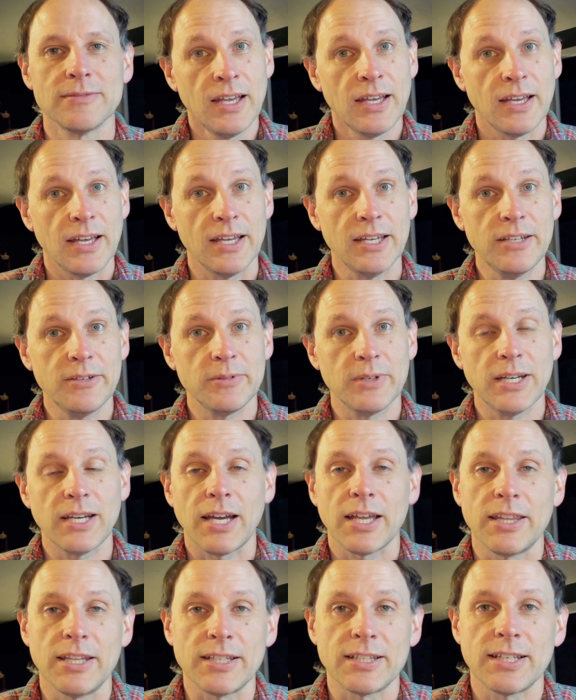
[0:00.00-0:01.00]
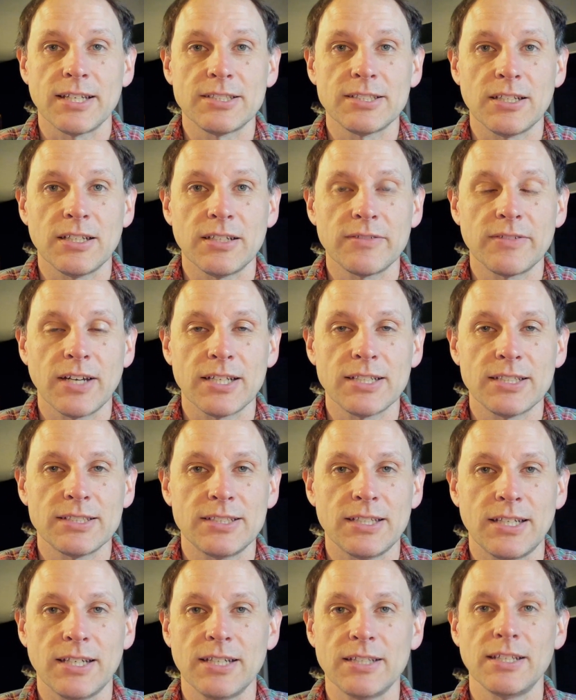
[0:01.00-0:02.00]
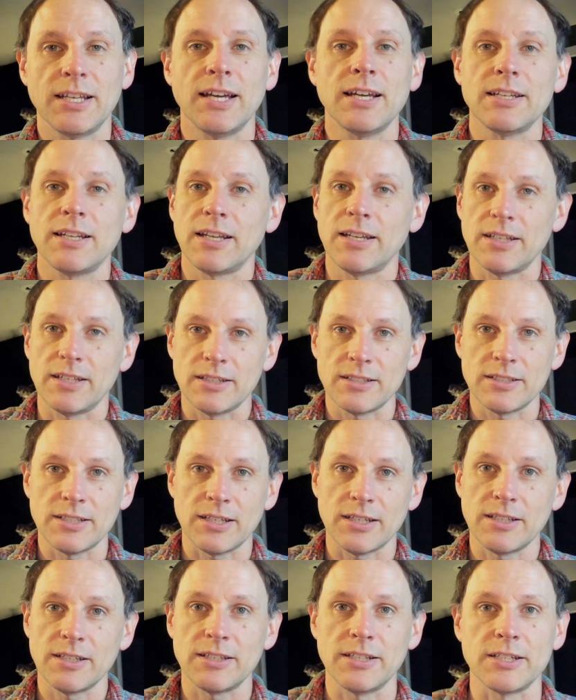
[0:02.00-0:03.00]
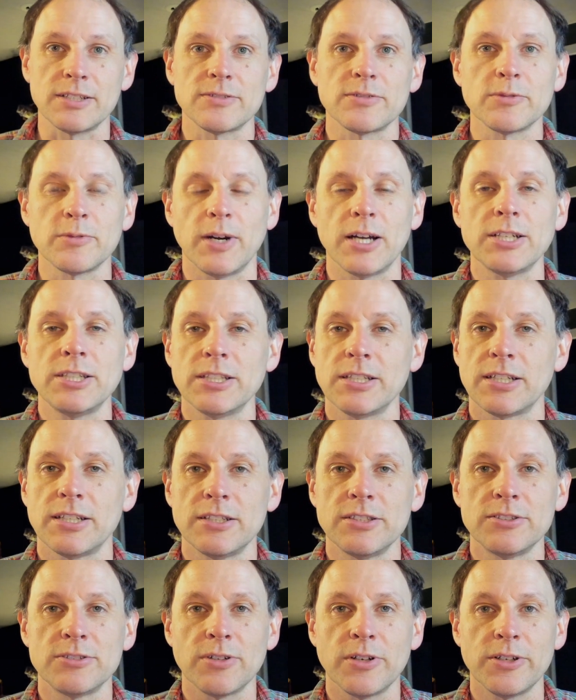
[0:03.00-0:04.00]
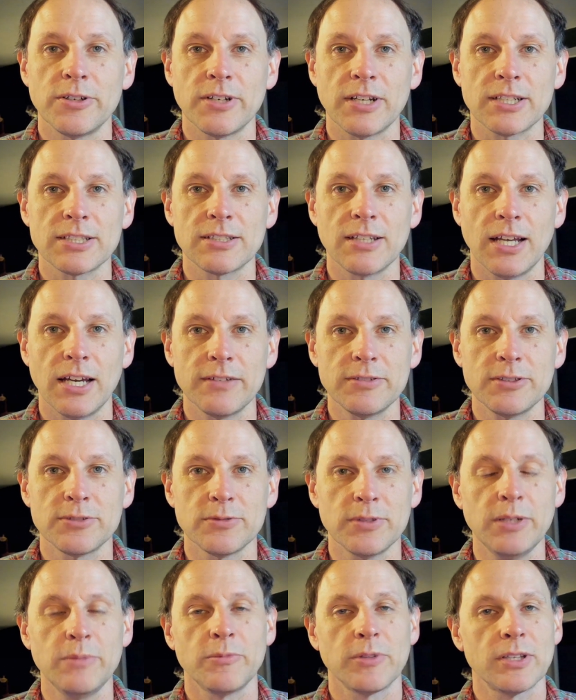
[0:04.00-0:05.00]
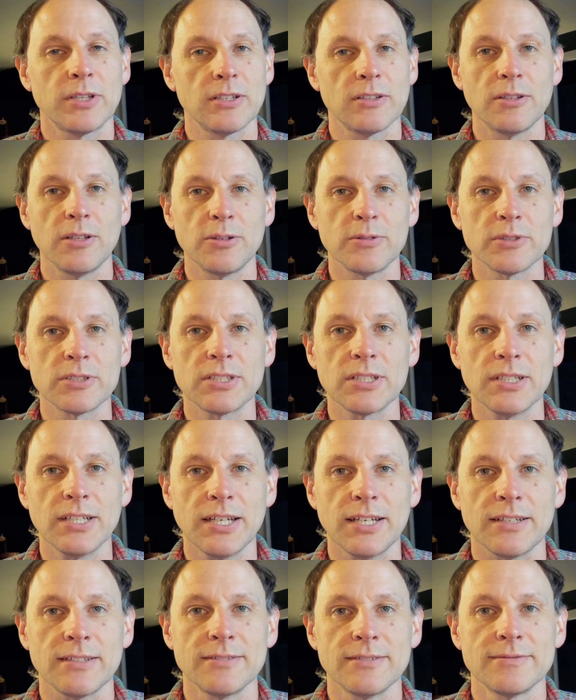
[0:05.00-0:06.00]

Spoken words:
Anyway, I think that's all I've got to say on that, and thanks for watching, and enjoy your next live stream with lower delay.